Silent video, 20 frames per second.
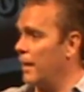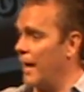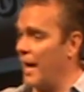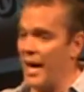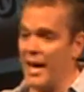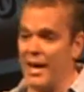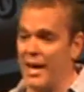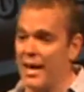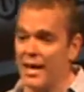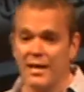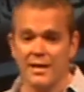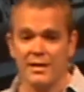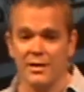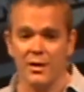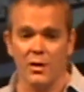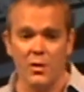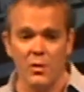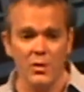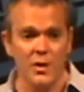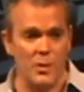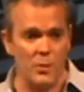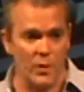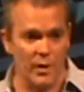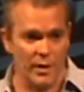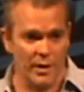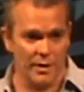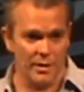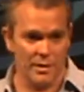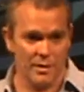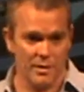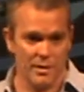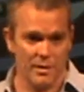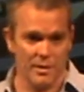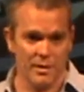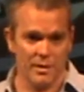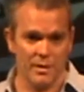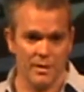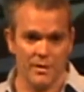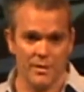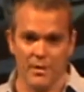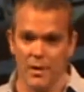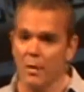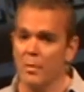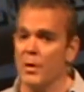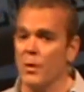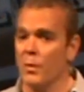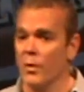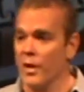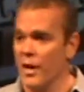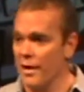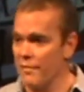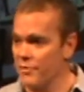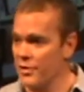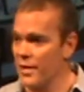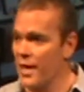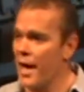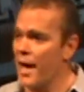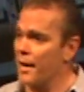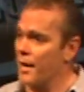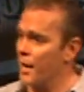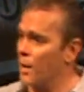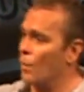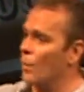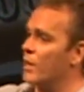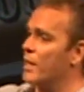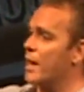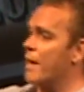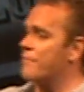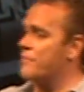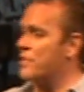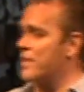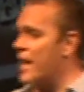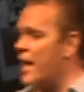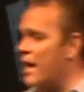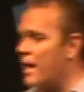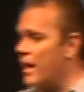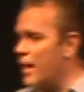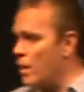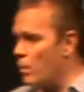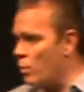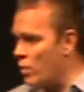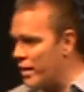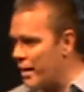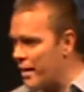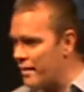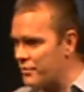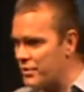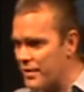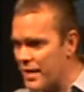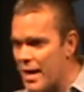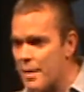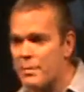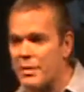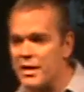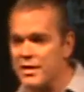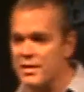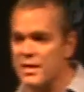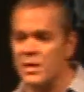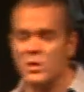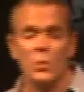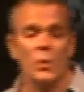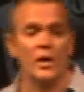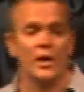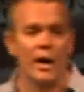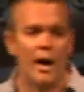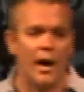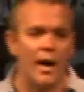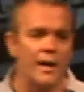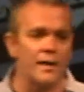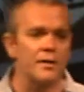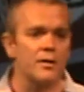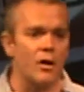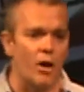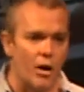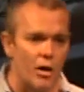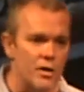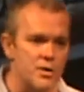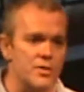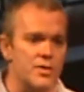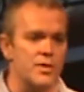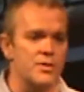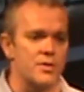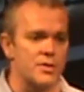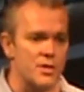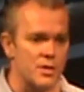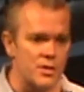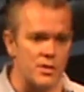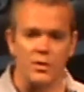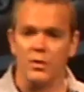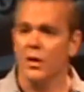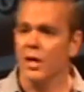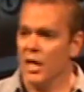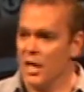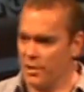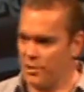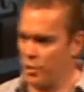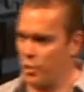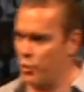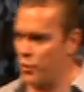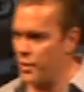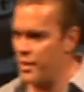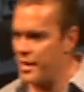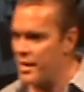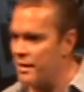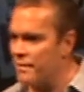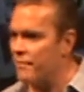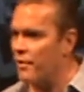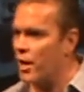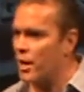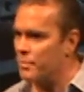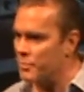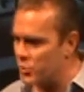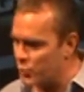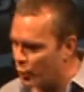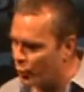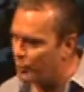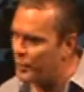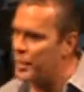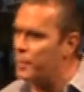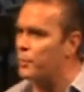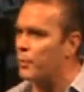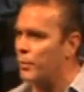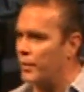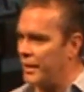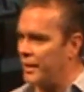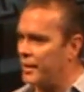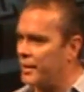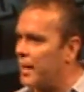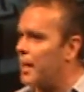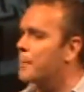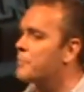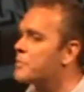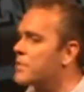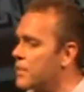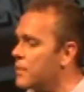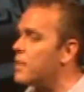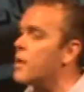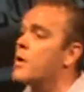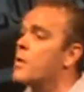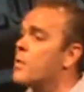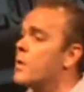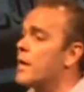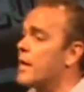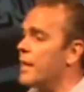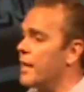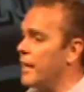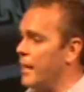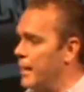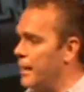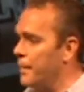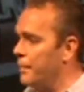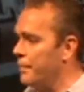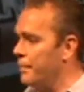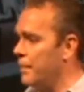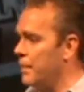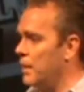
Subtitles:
And it ain't the only one. There'll be one after that, and one after that, and one after that, because that's what God calls us to do, to create environments where people can come to know Him.